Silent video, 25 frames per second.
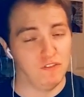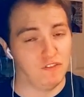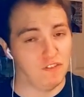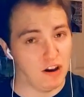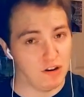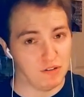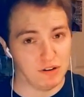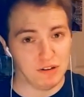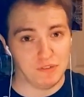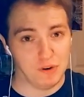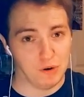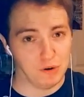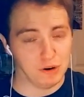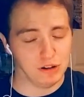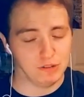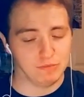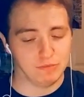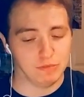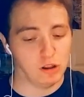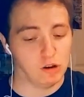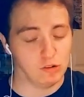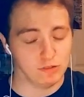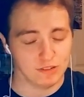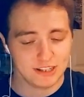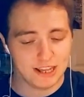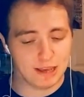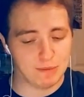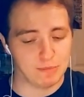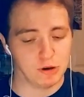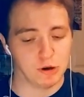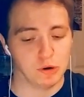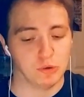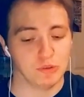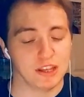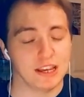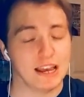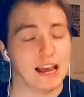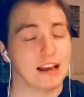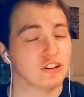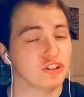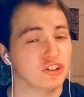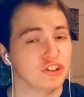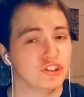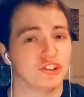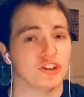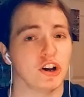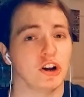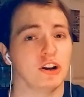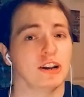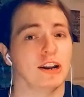very, very long time ago. They
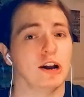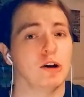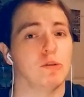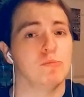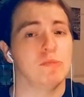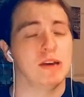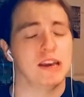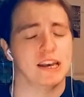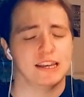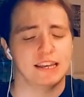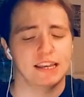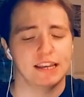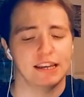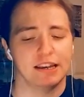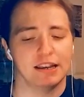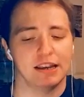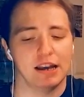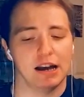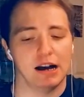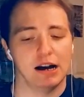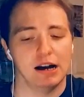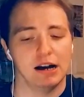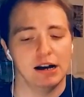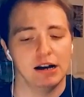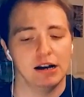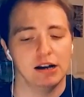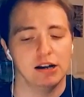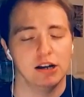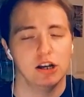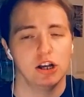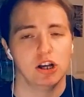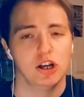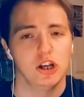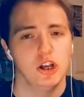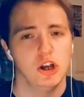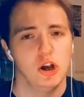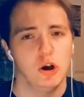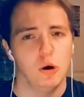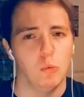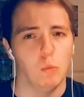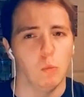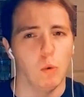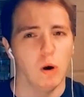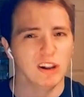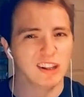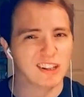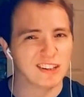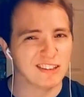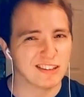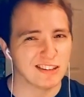actually started out making uh,
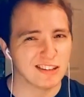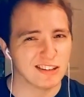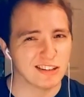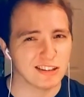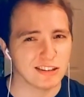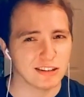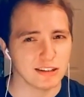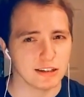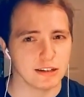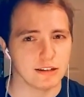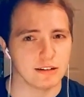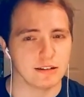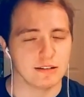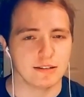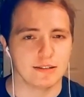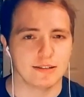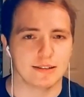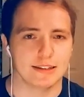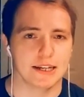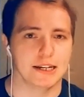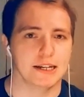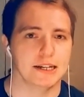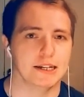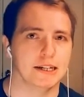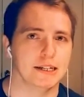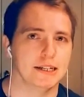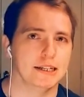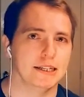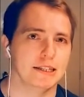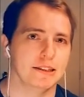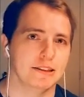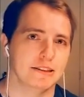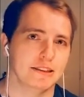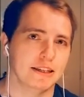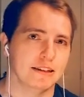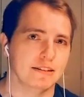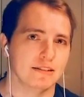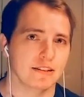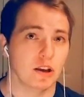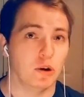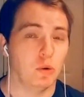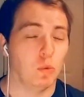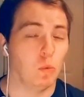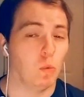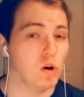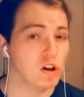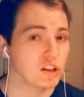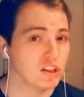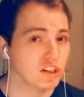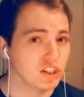wallets and uh, things
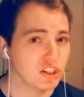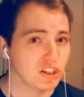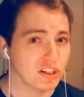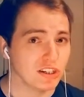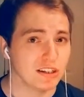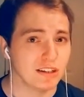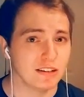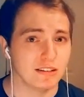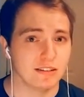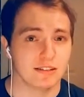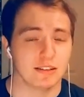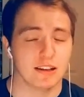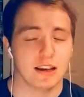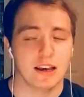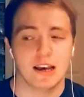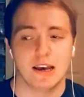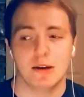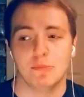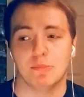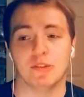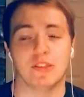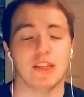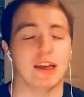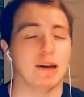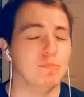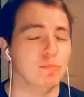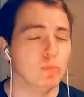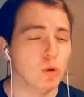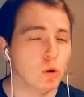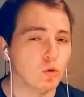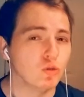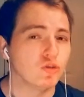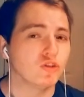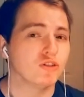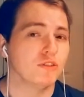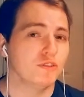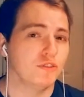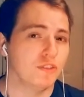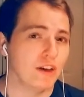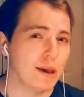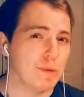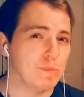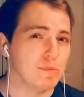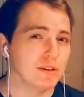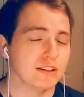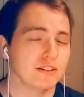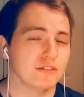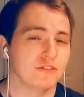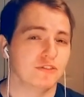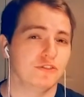like watches, but they're most
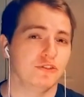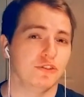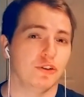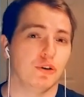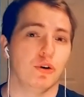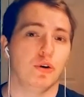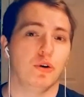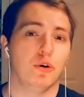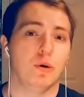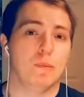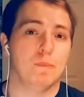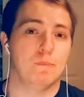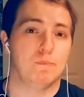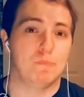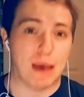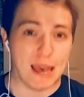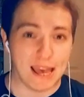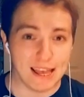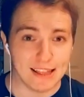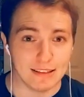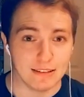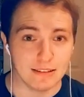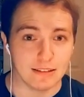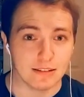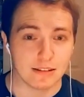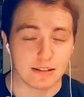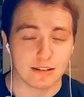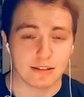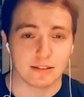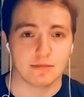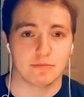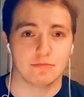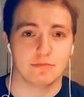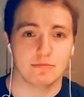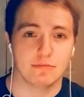famous for pens.